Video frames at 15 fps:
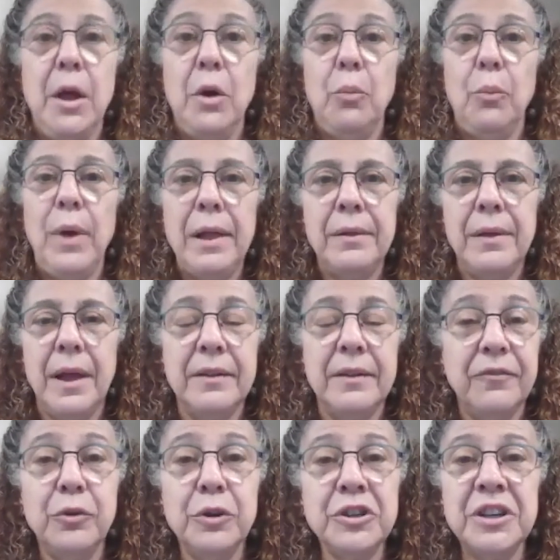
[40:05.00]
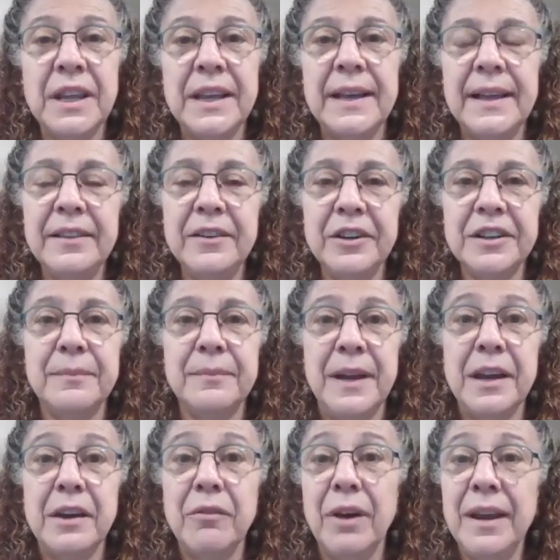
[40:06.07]
Well, unfortunately, I looked at
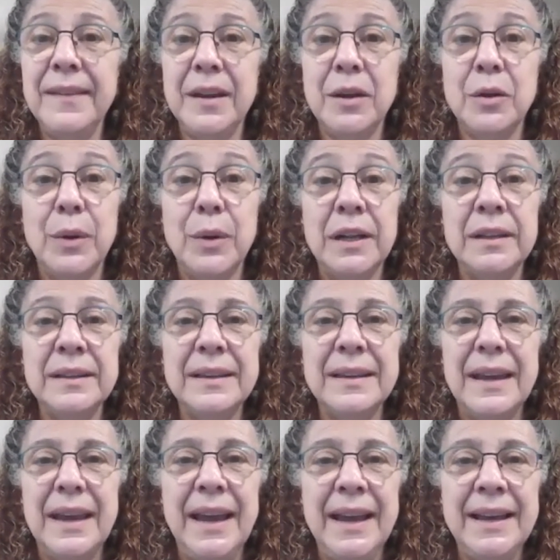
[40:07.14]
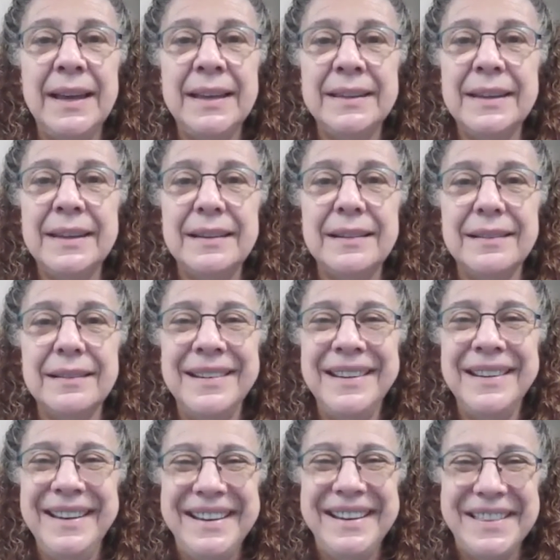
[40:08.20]
my Crazy quilt, and
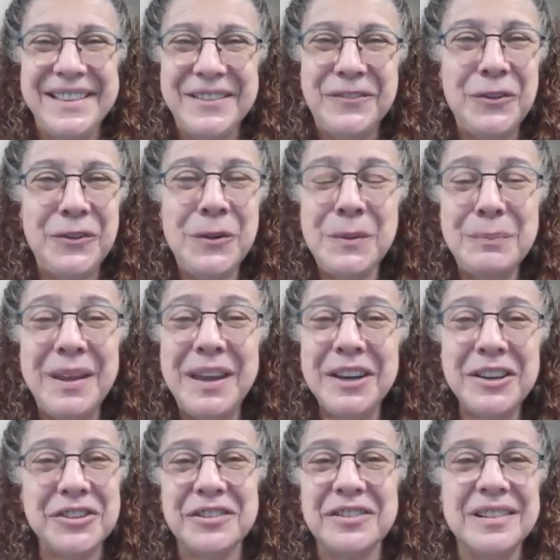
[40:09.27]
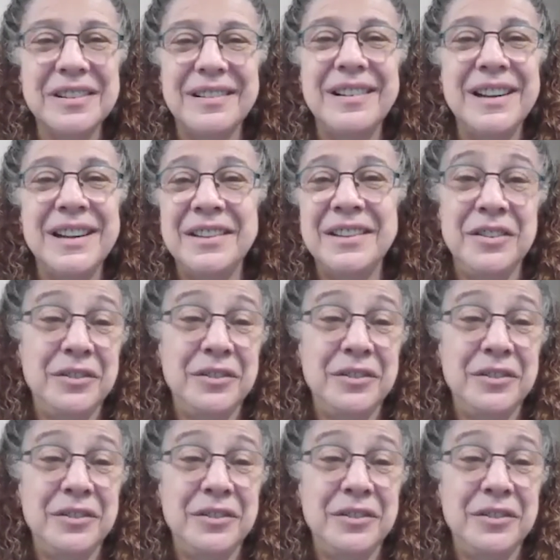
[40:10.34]
the full picture on your